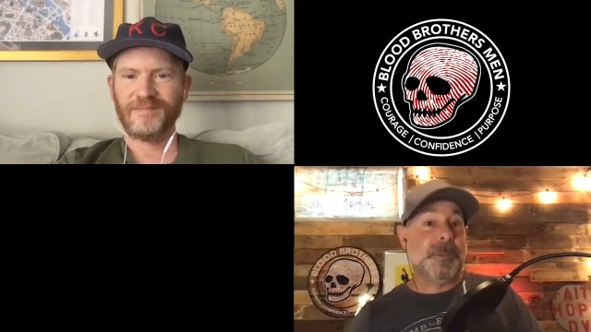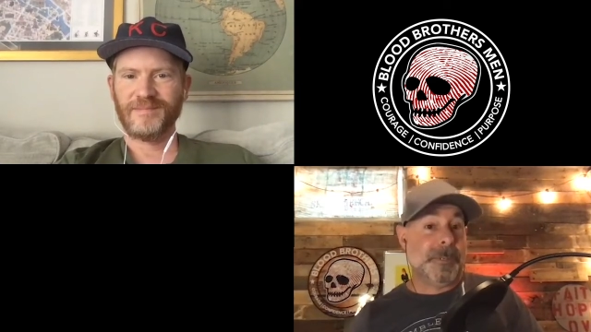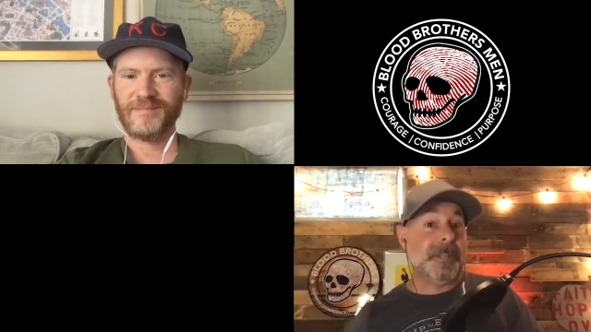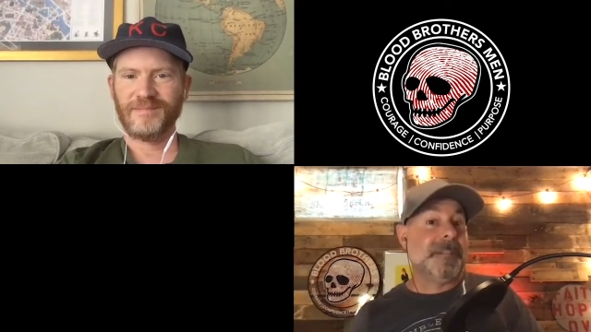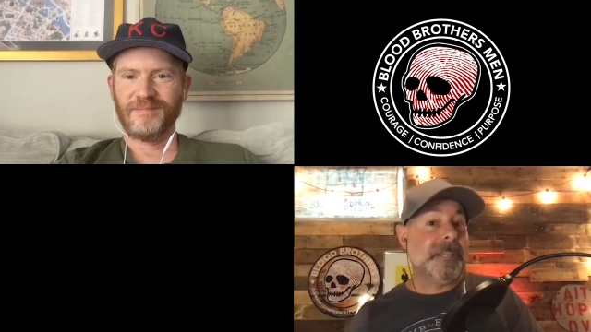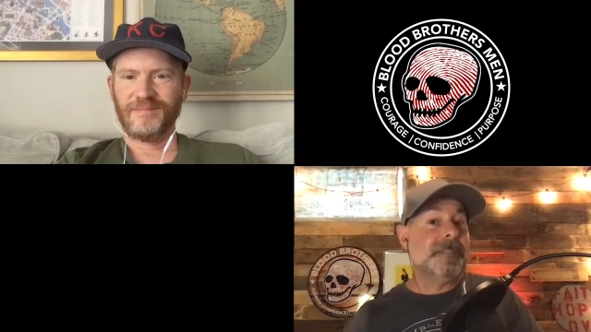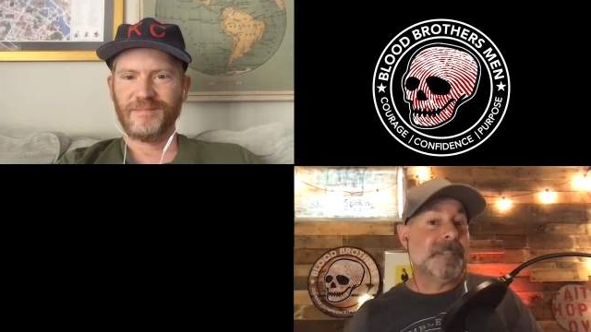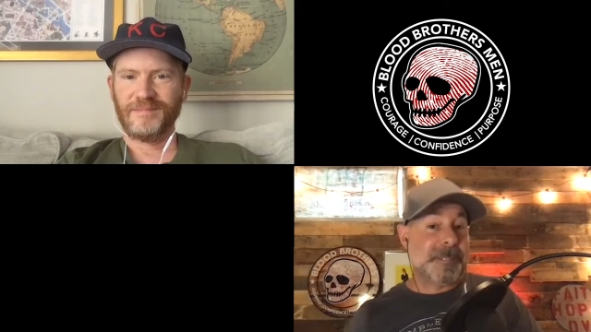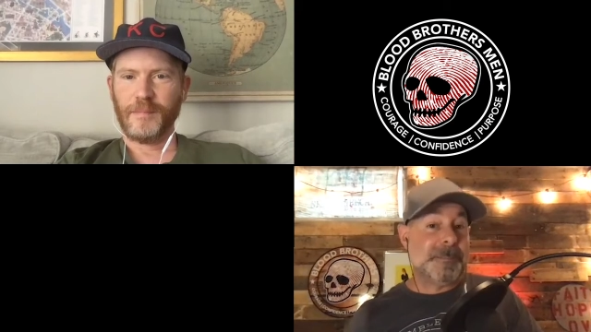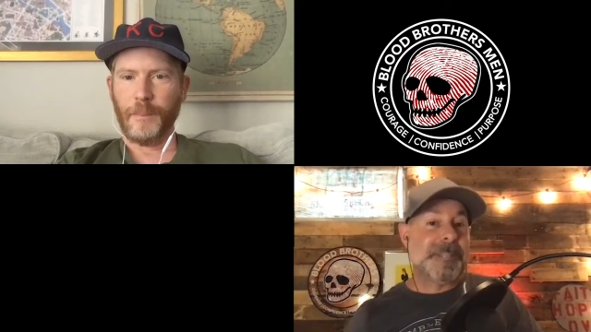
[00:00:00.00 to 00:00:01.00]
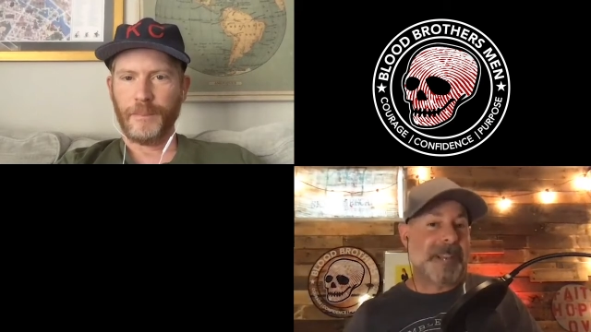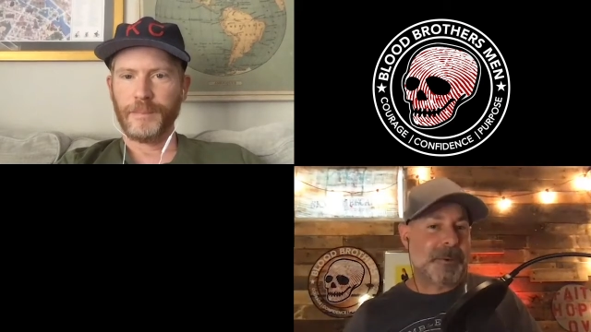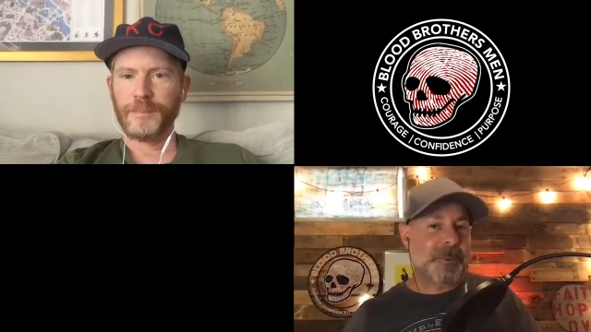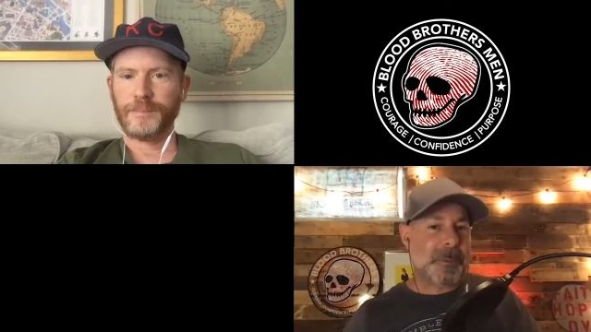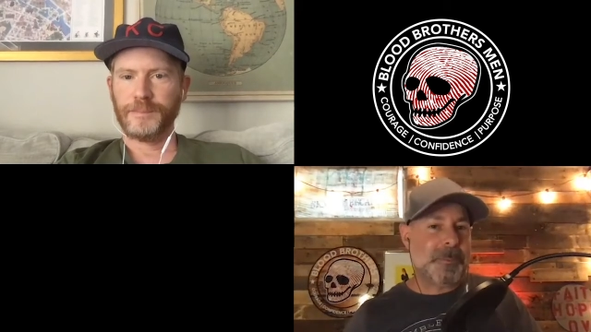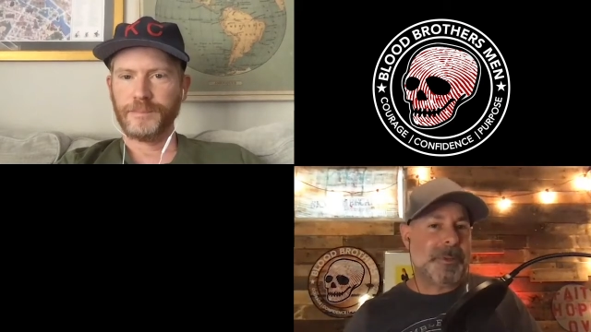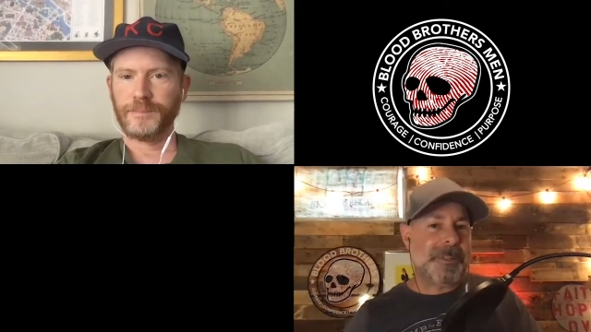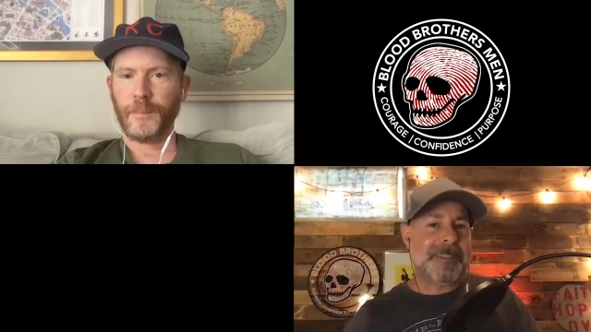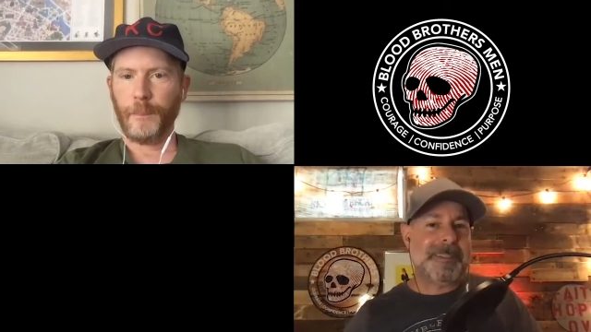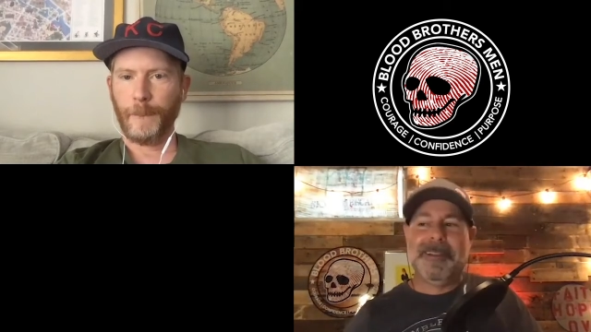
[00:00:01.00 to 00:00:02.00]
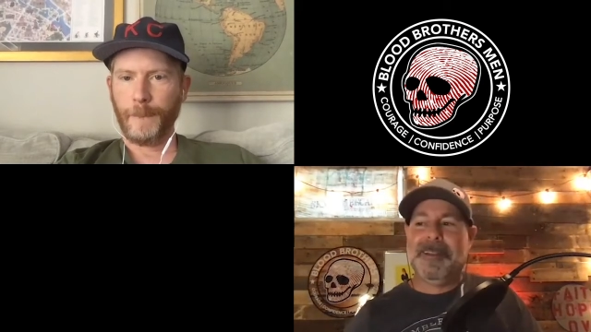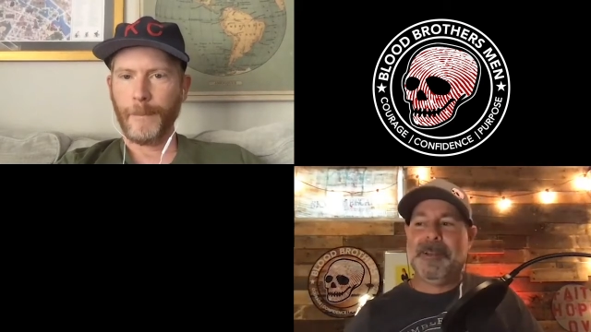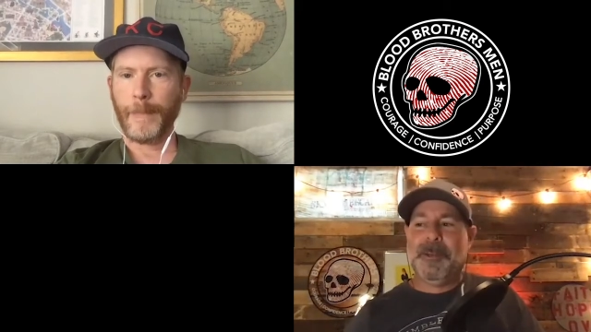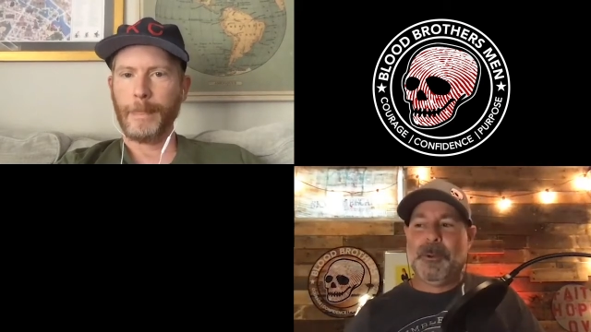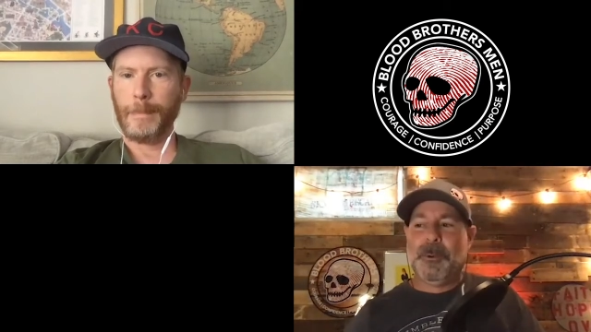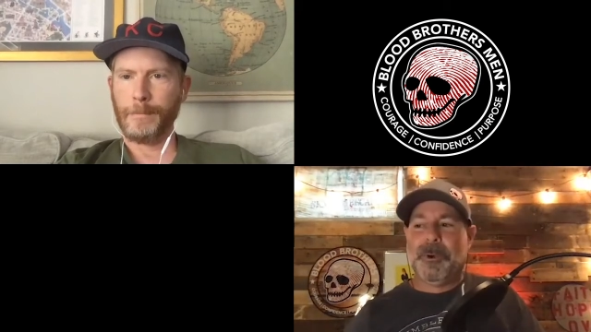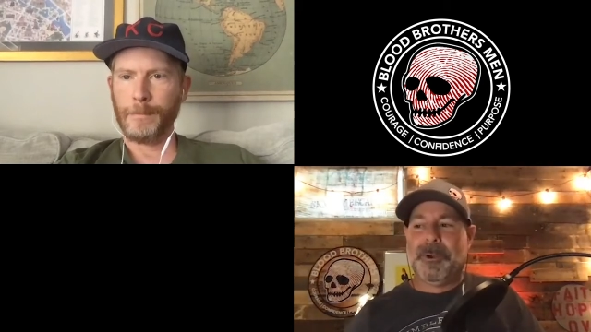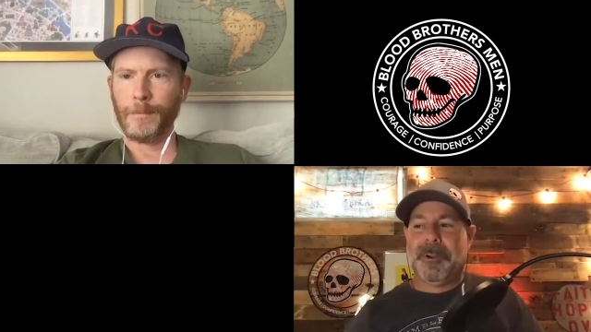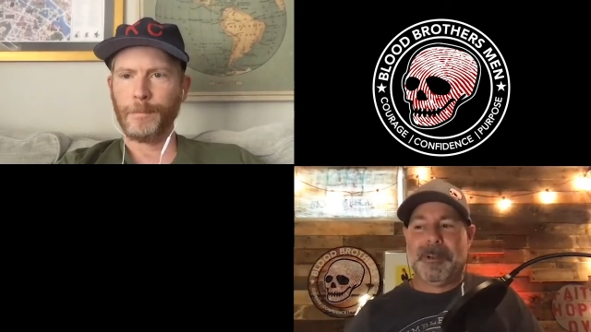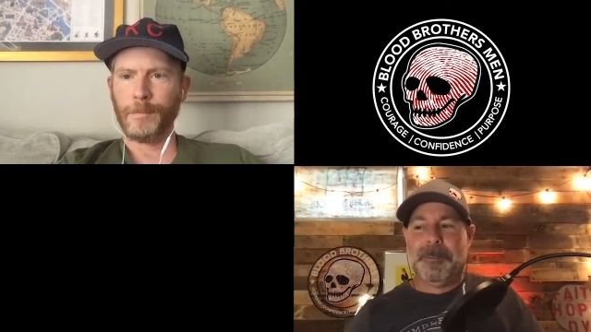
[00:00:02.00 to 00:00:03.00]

Speaker 1: but the legalisms that I grew up with mm. were um,